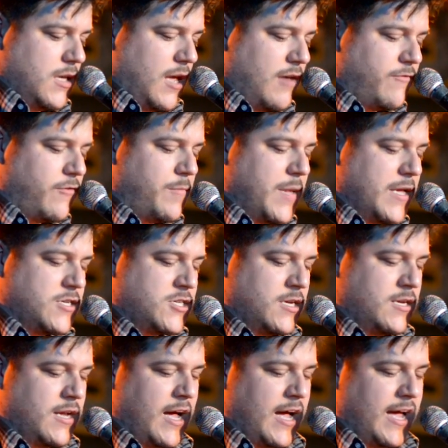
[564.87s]

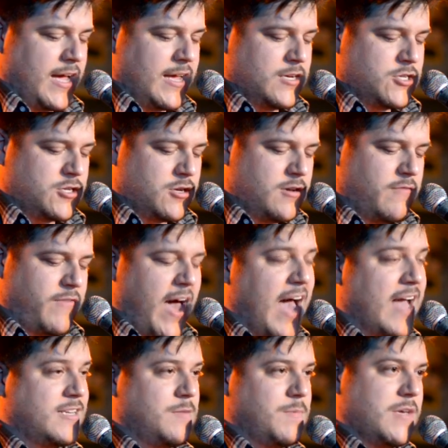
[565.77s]
Information I shouldn't
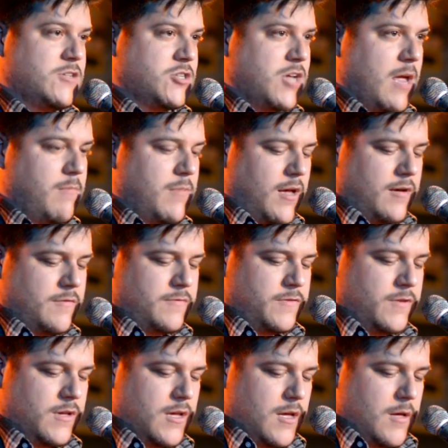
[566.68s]
have had to be ashamed of,